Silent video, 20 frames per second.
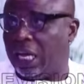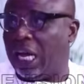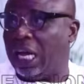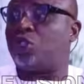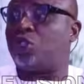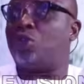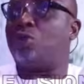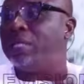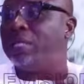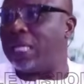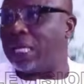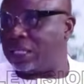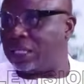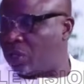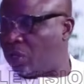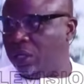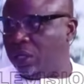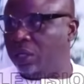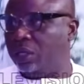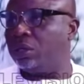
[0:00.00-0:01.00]
assuming that it's
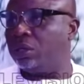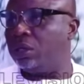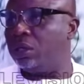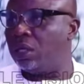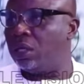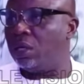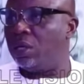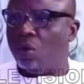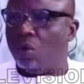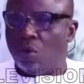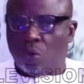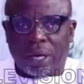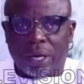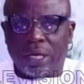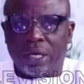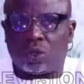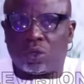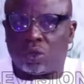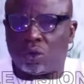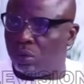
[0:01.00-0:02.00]
not legal, went
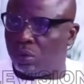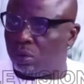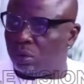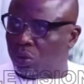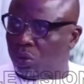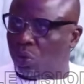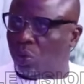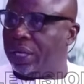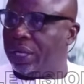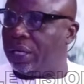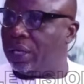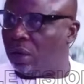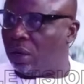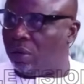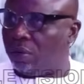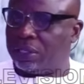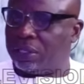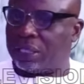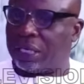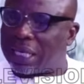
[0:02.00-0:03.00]
into doing all of
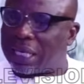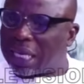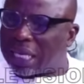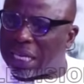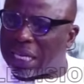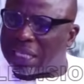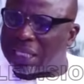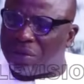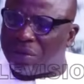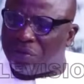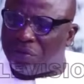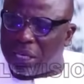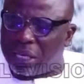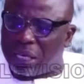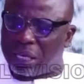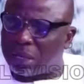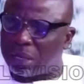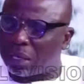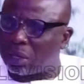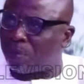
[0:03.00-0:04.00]
this, and that has given
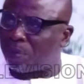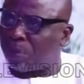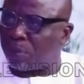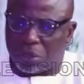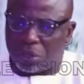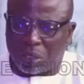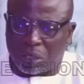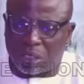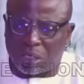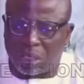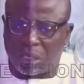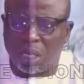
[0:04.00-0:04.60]
him that opportunity